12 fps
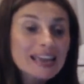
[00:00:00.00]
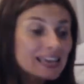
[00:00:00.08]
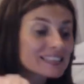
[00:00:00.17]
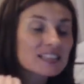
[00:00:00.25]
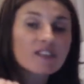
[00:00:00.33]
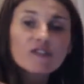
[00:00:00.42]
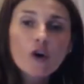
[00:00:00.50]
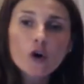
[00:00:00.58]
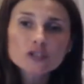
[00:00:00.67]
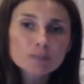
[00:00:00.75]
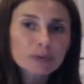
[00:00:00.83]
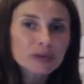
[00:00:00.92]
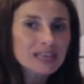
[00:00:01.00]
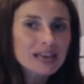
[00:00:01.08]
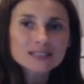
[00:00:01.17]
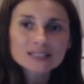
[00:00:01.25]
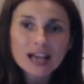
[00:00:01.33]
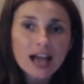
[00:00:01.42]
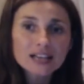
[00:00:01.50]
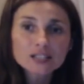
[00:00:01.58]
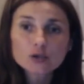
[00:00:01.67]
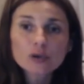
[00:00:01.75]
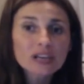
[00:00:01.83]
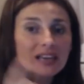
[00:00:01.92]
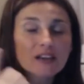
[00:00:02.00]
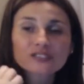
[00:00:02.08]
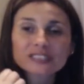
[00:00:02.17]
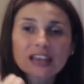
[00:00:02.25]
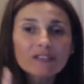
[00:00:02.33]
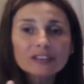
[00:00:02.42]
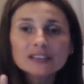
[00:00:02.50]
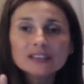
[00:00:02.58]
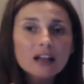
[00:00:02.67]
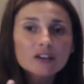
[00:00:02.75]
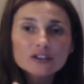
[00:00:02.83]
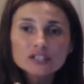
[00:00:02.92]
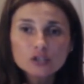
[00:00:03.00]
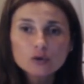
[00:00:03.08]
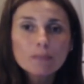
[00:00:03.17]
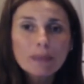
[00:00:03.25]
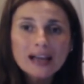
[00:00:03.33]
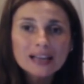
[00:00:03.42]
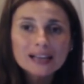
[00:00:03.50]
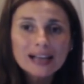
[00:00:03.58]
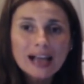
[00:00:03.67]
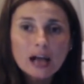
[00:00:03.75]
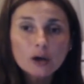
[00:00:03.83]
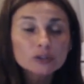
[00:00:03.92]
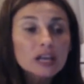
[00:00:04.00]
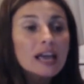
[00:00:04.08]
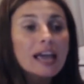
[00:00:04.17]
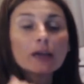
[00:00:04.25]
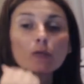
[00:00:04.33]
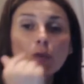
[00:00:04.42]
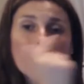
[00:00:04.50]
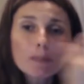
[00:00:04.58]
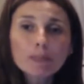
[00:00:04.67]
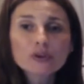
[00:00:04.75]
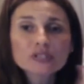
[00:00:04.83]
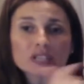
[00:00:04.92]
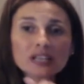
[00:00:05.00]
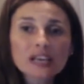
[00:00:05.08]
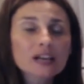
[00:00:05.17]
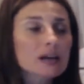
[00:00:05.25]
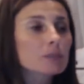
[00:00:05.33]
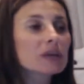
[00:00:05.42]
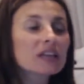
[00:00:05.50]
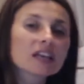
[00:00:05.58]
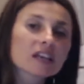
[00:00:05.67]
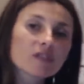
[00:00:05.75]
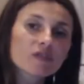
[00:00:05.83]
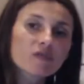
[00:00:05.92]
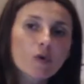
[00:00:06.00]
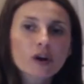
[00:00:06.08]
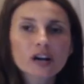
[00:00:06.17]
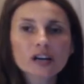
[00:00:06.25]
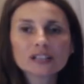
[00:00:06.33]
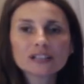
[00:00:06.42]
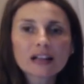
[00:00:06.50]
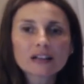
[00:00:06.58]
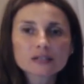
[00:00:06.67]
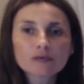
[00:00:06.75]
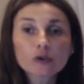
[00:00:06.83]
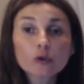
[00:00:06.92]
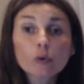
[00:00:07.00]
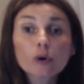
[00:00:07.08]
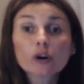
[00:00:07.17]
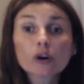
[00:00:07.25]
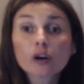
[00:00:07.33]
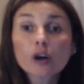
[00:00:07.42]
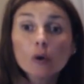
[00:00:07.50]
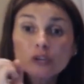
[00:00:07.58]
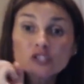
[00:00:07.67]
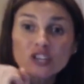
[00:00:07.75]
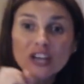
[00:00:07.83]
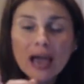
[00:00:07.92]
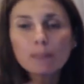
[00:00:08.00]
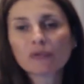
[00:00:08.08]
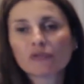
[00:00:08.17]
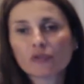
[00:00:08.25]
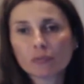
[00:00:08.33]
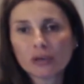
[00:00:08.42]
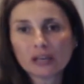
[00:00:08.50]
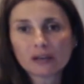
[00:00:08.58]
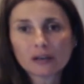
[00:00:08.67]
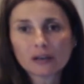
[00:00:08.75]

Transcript: It's a false pretense, guys. You can have seven dollars in your bank account, and one person can come in and give you four hundred dollars for your work, which happened for me.